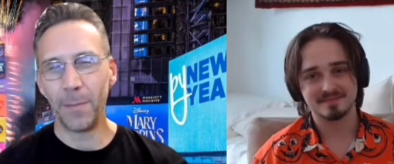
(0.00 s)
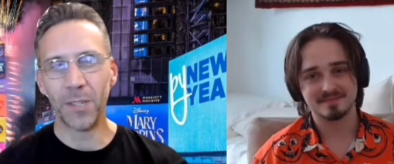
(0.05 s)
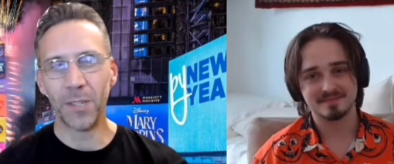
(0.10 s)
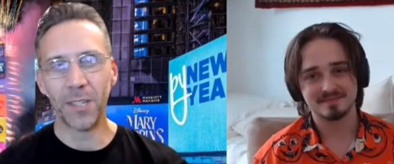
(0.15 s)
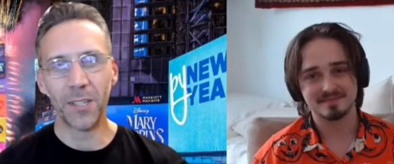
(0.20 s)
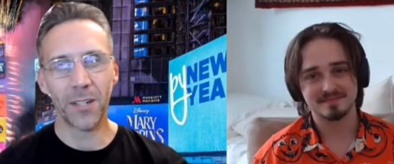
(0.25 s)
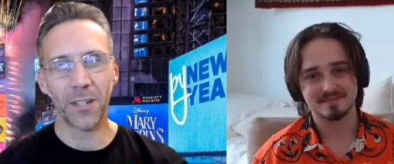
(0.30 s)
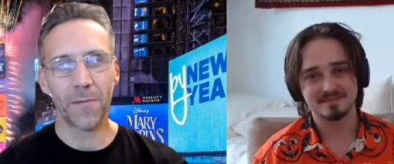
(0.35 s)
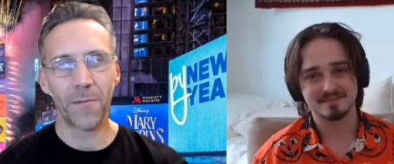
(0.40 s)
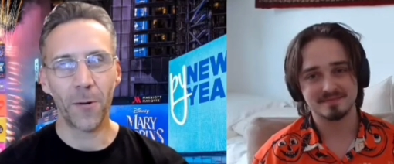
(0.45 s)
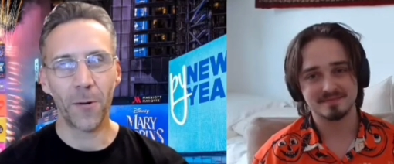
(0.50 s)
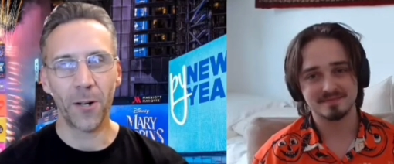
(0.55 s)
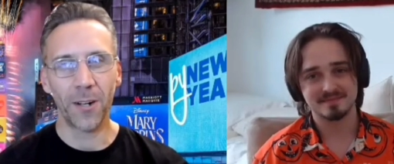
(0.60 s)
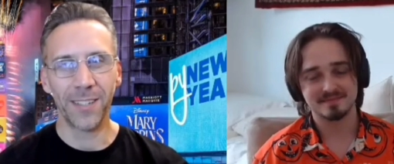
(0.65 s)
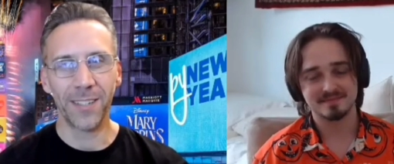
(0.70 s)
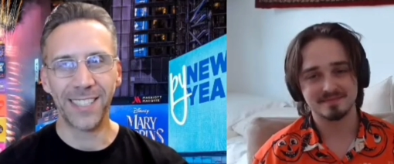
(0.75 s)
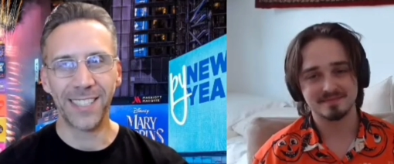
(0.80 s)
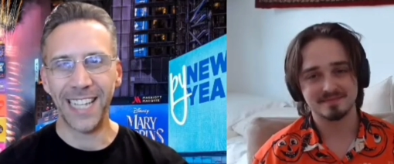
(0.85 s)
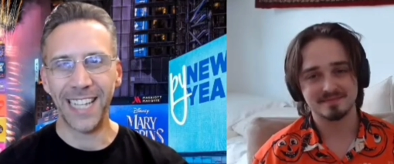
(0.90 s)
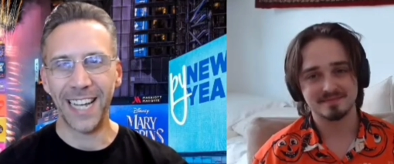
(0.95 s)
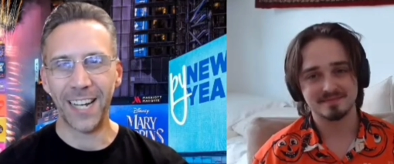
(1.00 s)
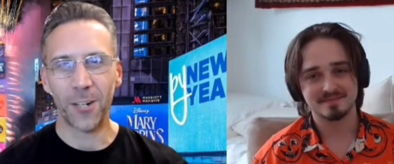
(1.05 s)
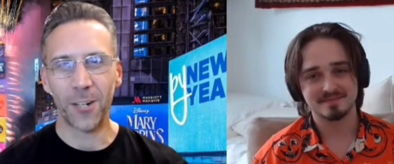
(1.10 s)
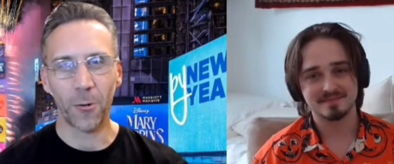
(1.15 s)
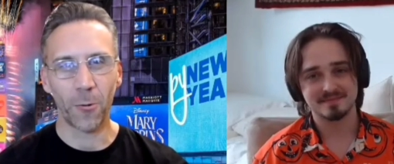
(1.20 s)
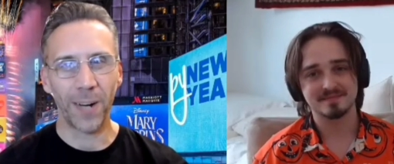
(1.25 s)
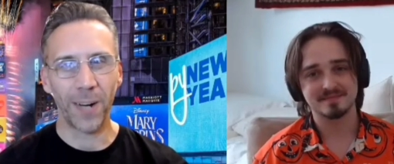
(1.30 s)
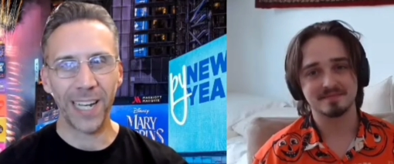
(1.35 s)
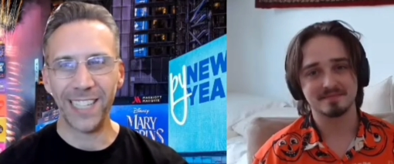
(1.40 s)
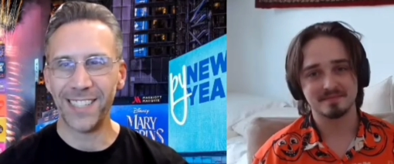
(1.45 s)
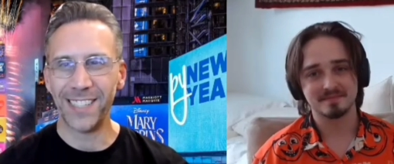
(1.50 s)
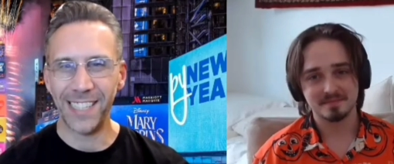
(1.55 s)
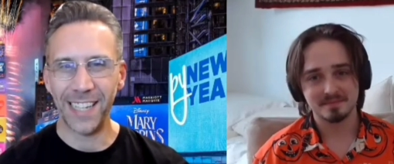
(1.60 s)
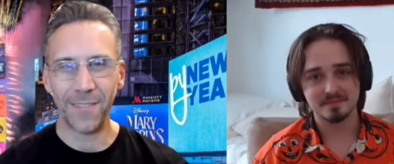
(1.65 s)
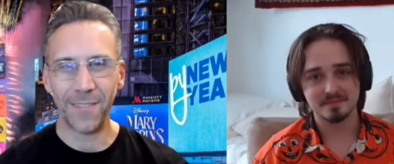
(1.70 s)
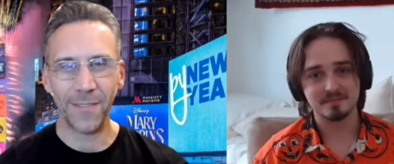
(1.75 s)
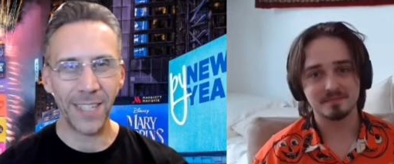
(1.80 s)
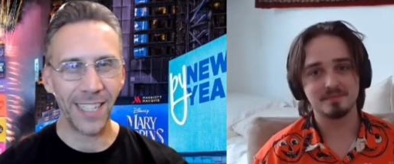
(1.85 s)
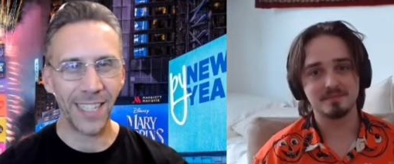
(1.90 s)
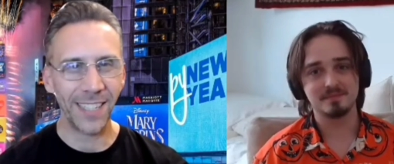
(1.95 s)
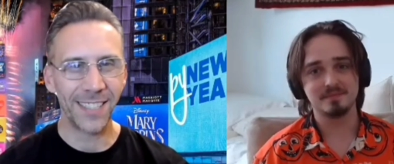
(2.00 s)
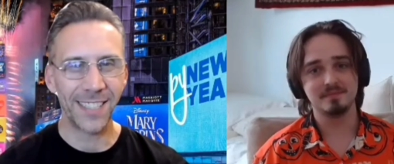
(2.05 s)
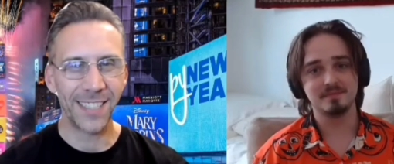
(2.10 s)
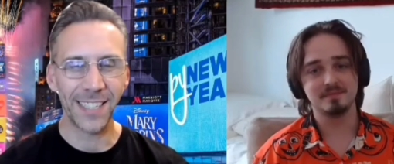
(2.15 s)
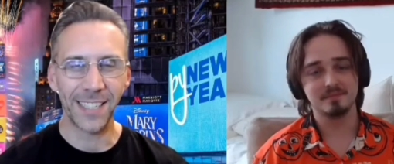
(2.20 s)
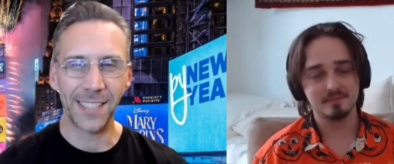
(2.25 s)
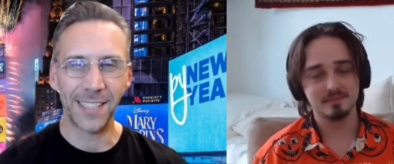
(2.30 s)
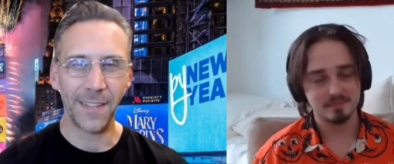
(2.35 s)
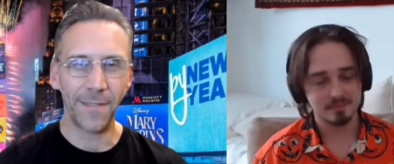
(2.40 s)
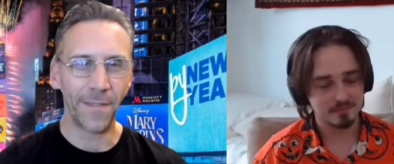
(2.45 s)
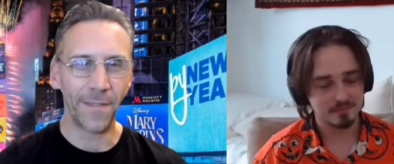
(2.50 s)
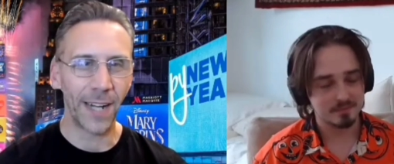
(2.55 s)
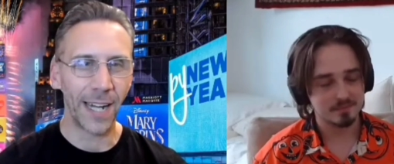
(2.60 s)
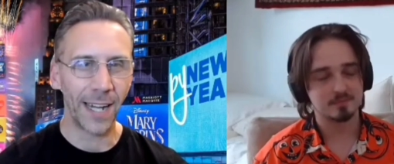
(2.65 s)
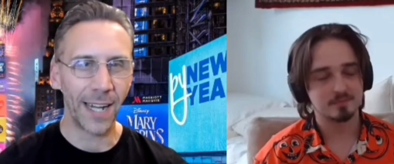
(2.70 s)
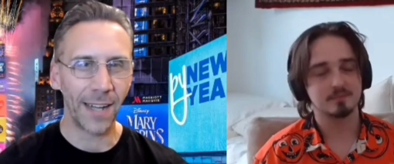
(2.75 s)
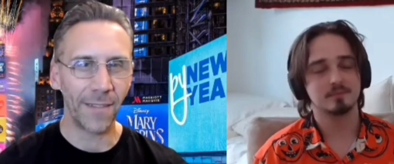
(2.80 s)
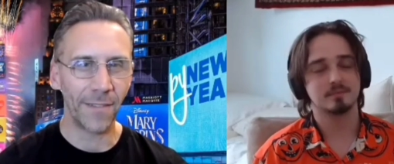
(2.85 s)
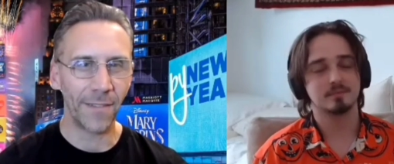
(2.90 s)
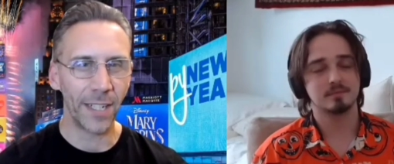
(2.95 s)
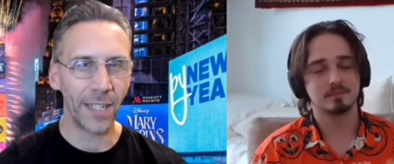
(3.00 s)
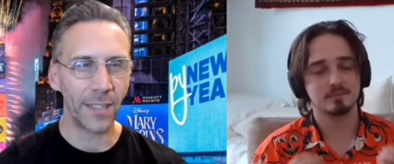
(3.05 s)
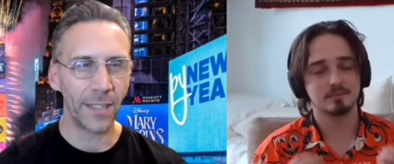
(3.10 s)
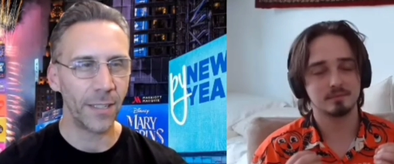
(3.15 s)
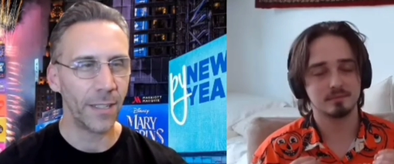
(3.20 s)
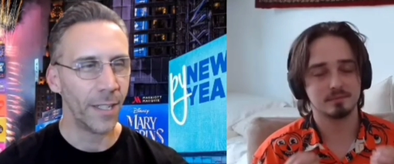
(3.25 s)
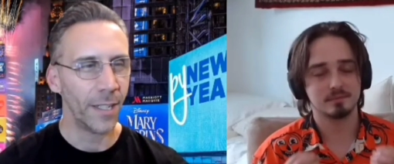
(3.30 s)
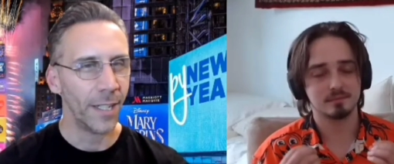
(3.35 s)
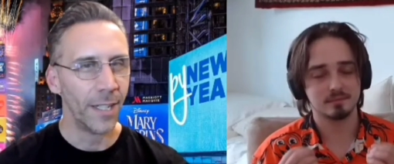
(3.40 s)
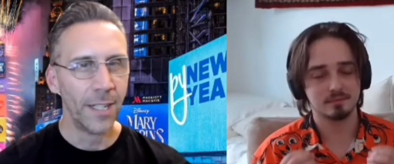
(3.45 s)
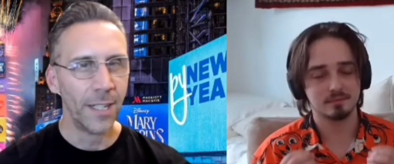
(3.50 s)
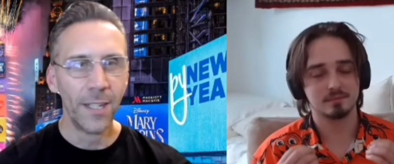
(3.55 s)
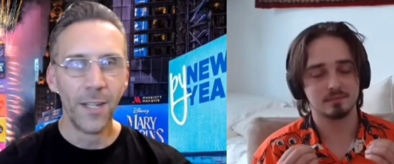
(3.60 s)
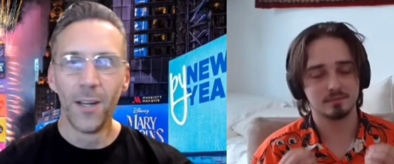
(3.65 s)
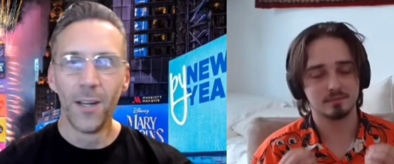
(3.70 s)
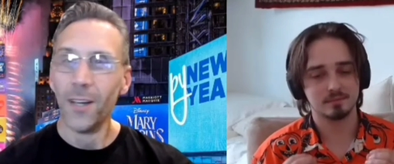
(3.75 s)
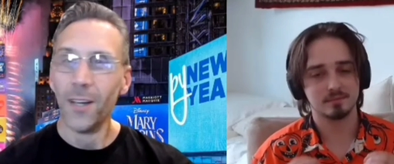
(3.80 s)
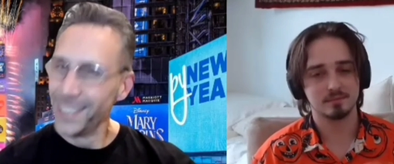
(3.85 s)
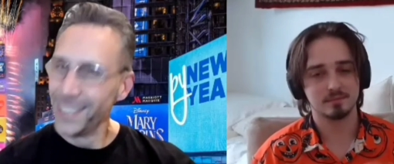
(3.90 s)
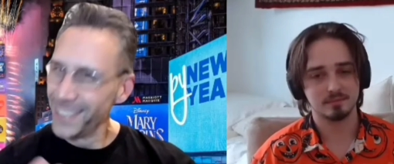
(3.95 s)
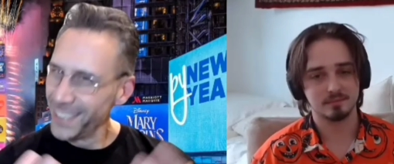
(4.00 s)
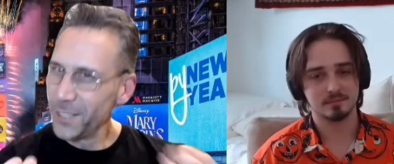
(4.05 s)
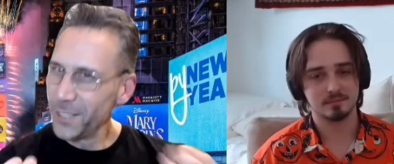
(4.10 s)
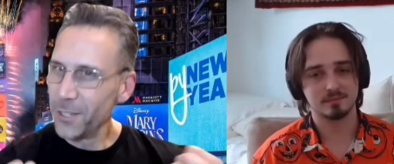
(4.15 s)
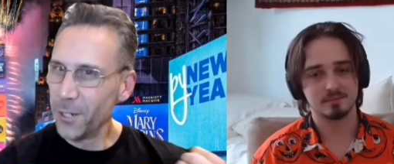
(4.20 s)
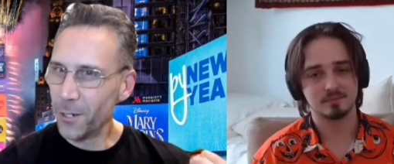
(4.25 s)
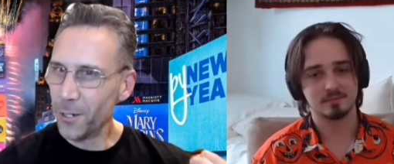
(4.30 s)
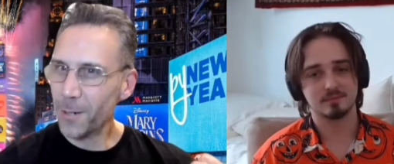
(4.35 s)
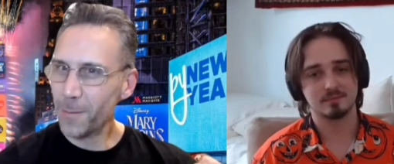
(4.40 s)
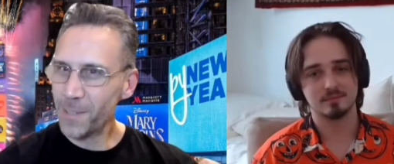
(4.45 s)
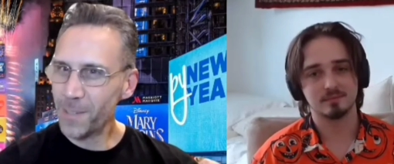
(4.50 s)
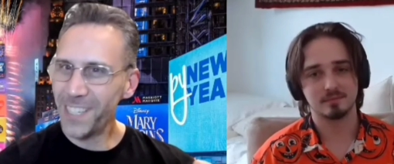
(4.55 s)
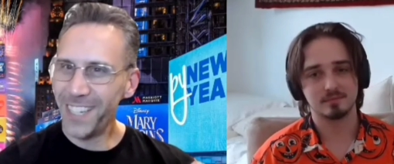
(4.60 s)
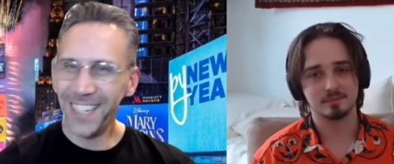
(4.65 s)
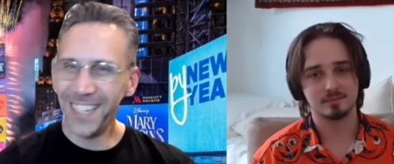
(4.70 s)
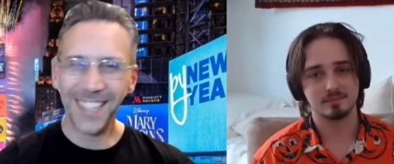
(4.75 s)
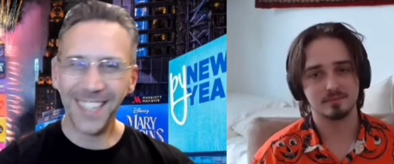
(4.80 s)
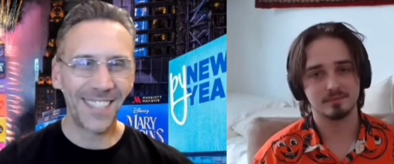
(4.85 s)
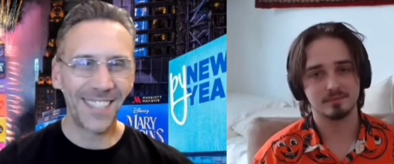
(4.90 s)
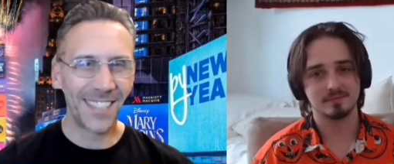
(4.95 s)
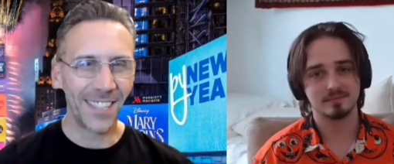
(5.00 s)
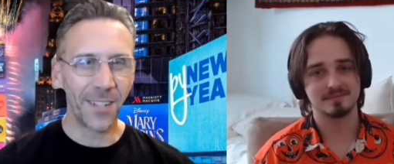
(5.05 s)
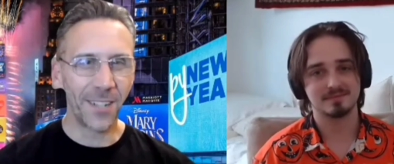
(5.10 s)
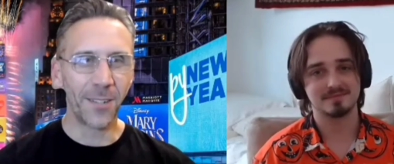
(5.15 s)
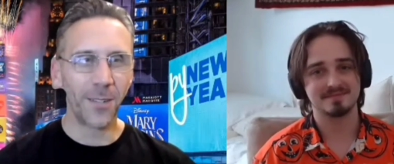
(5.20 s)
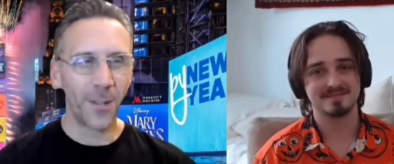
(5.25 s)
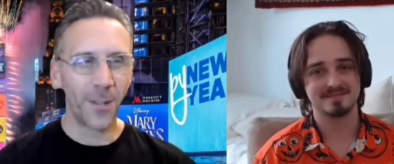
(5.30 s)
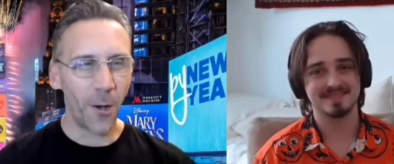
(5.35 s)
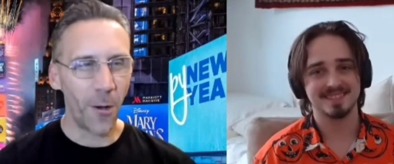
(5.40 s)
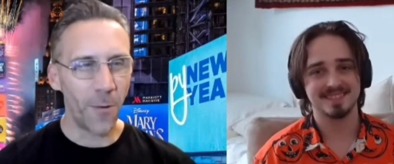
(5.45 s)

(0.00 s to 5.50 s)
Speaker 1: of people look for. It's that great 70, 65, and you know what I'm saying? So